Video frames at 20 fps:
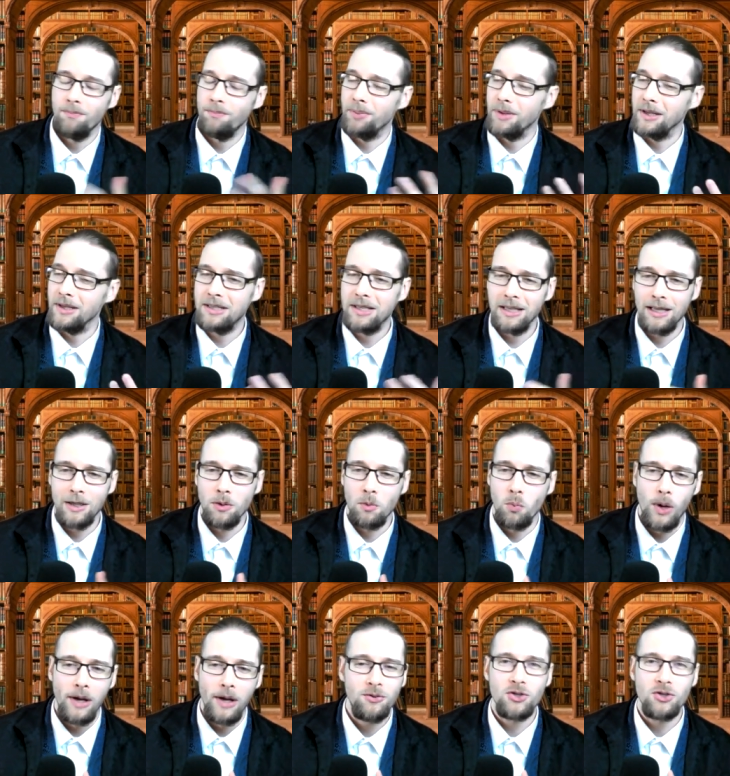basically
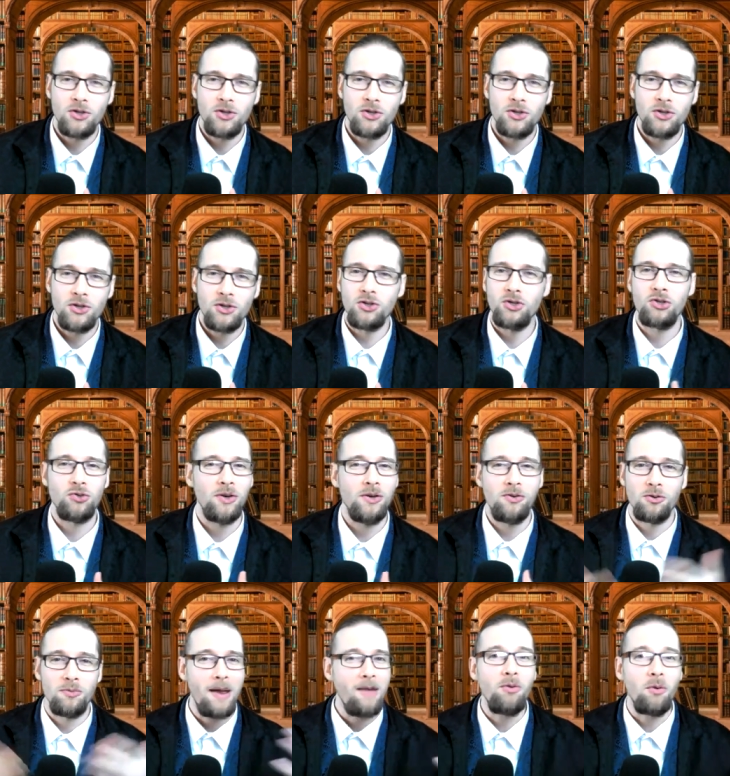waifs and strays from
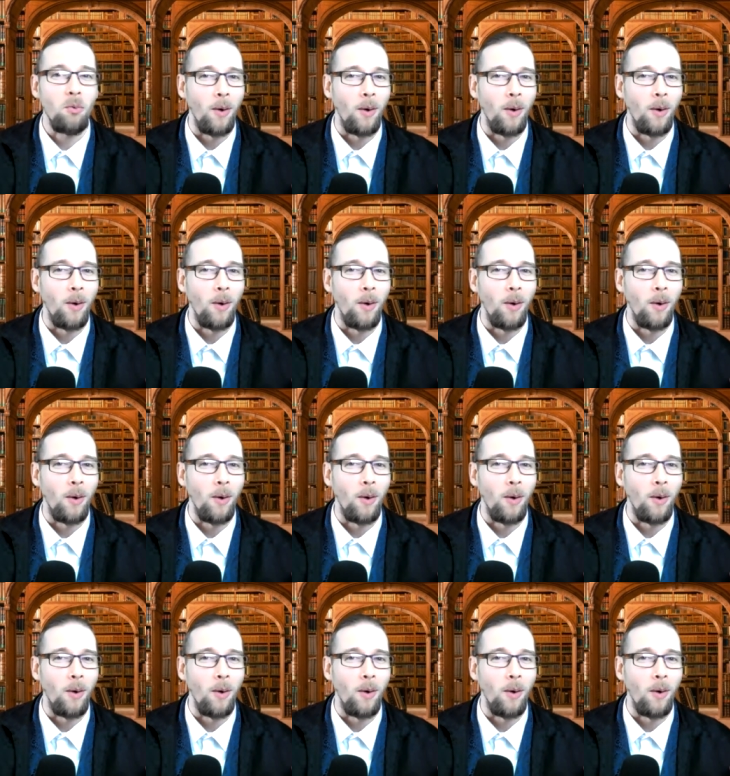everywhere